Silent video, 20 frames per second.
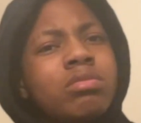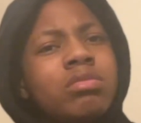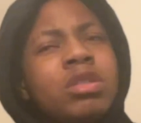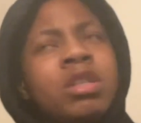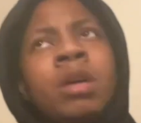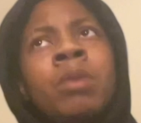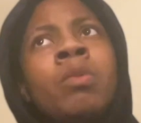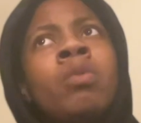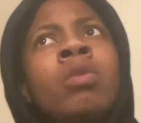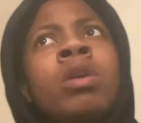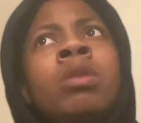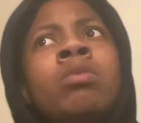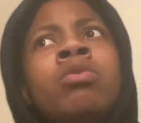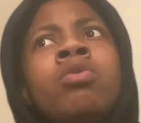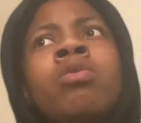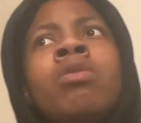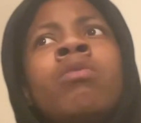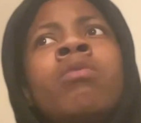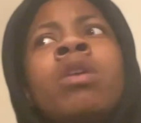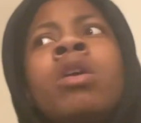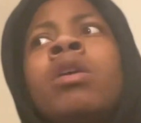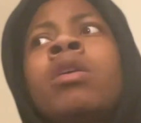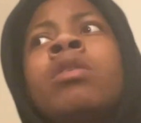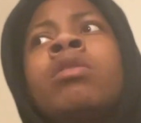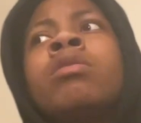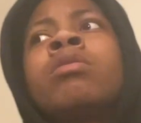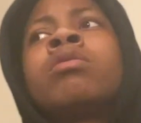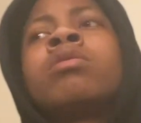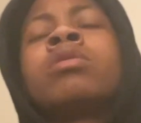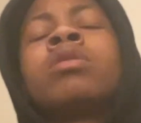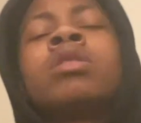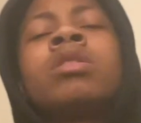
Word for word: Tell me what I'm doing wrong.